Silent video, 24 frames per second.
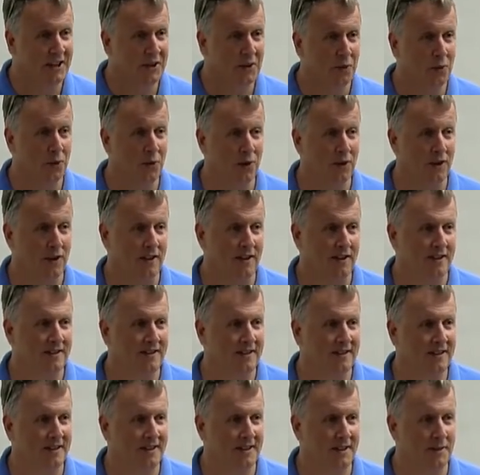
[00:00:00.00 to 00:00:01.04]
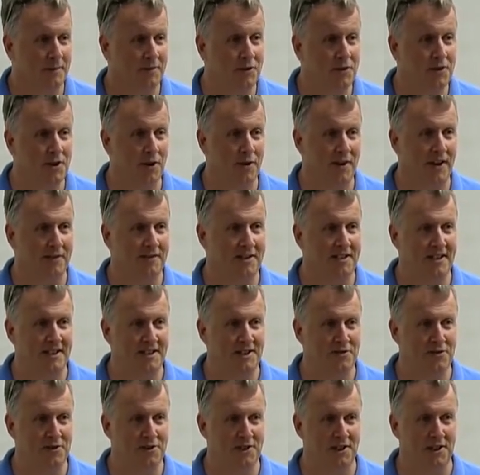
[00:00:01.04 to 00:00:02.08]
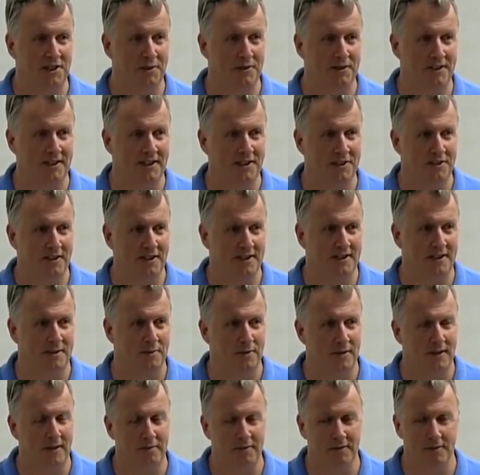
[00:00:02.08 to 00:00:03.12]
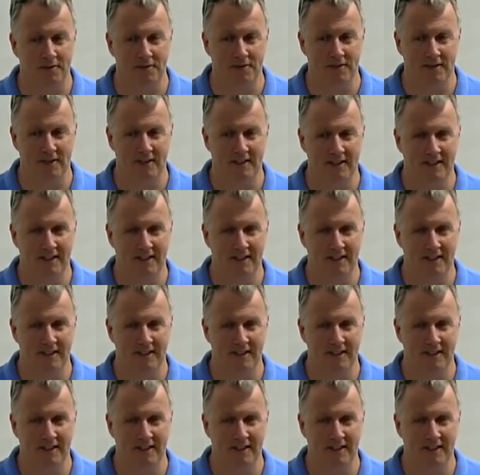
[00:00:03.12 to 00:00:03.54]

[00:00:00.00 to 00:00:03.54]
or um, you don't have a taste for genuinely interesting problems.